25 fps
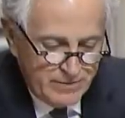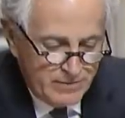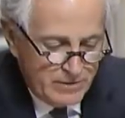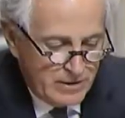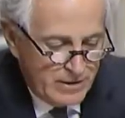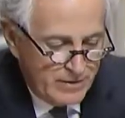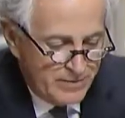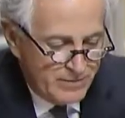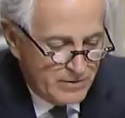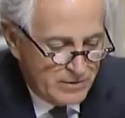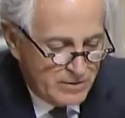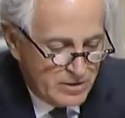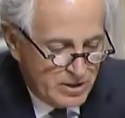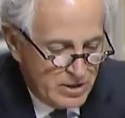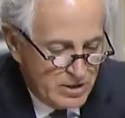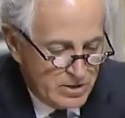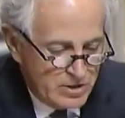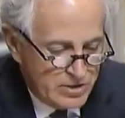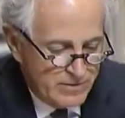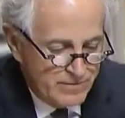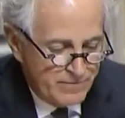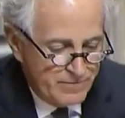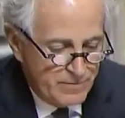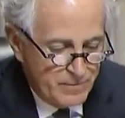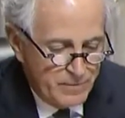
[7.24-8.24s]
enough
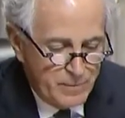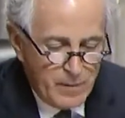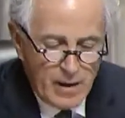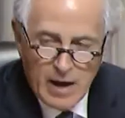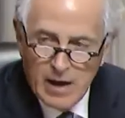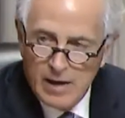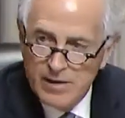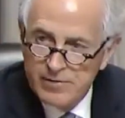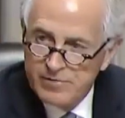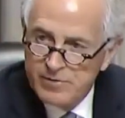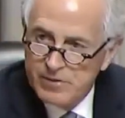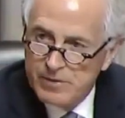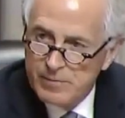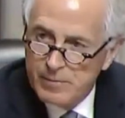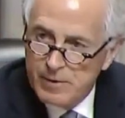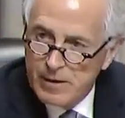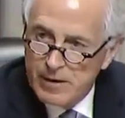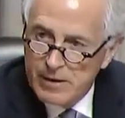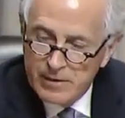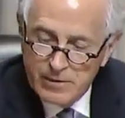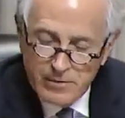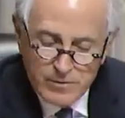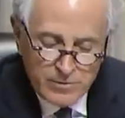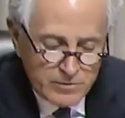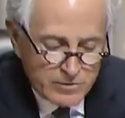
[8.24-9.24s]
attention from
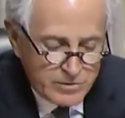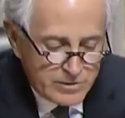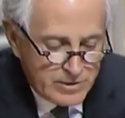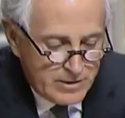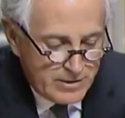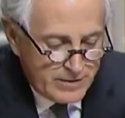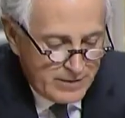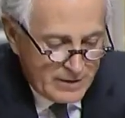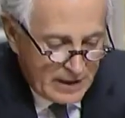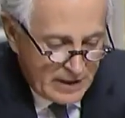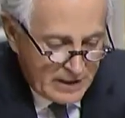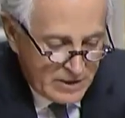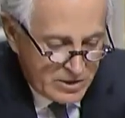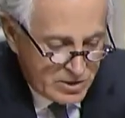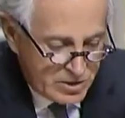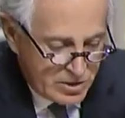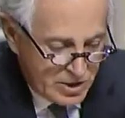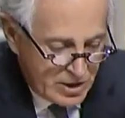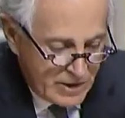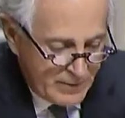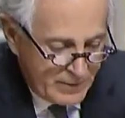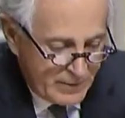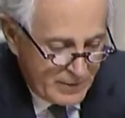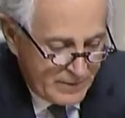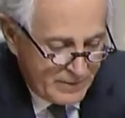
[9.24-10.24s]
policymakers, and that is
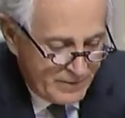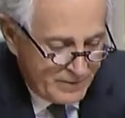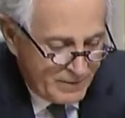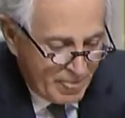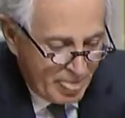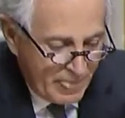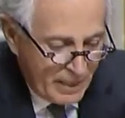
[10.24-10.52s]
Yemen.